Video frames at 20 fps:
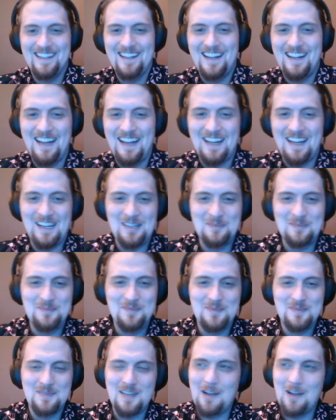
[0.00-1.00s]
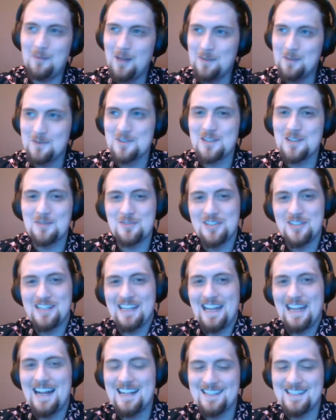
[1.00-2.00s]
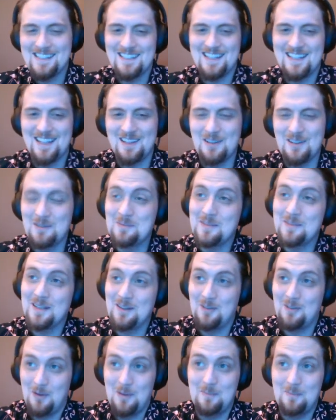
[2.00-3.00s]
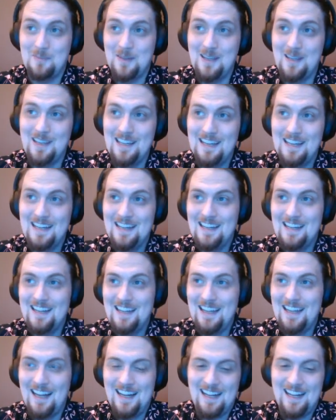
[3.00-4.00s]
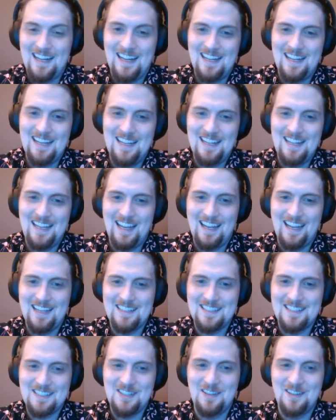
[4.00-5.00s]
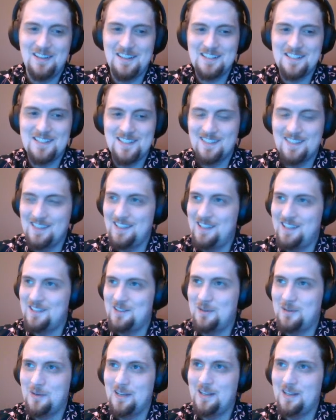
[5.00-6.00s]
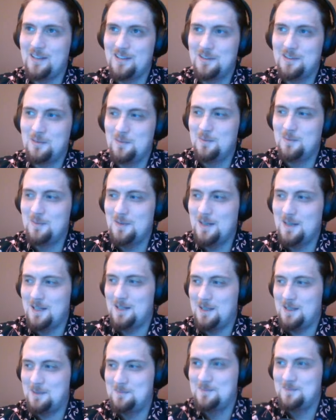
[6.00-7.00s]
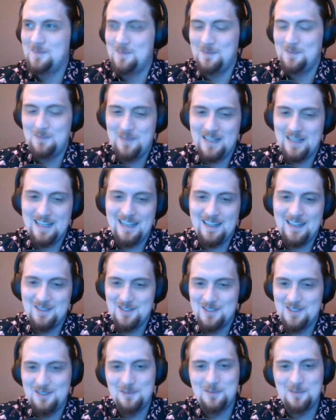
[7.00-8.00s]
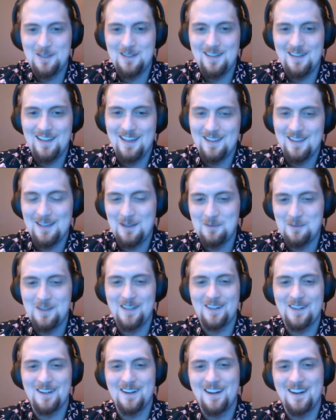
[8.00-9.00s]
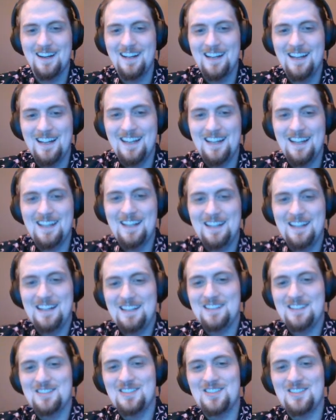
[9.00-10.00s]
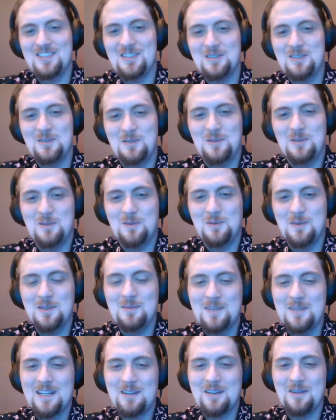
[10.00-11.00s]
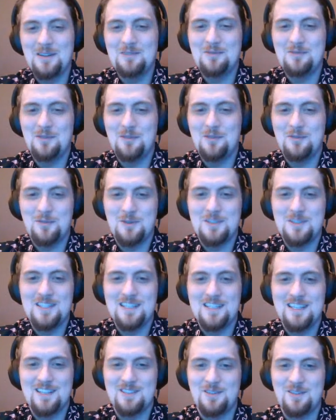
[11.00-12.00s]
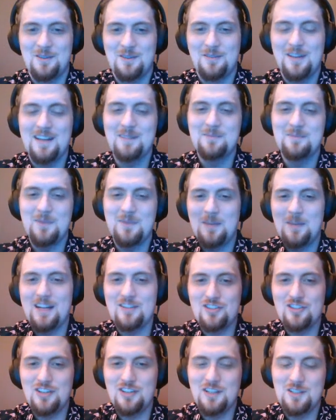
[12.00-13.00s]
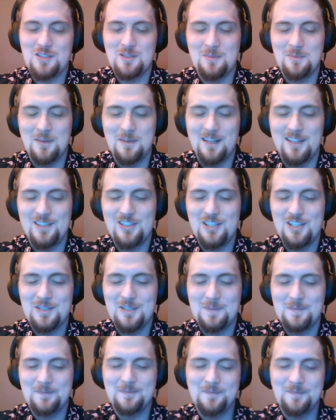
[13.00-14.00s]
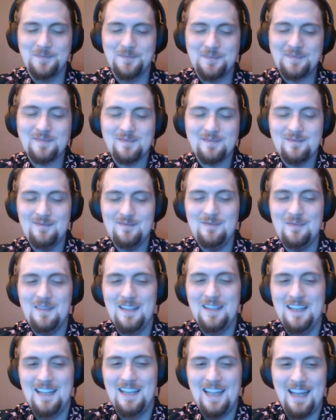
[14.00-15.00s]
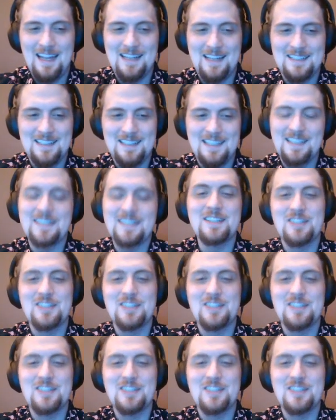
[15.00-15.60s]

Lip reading: Now, my perception of cats is that they're a bit grumpy and constantly annoyed by how stupid they think we are. So what am I grateful for today? So if I'm imagining Smudge and he can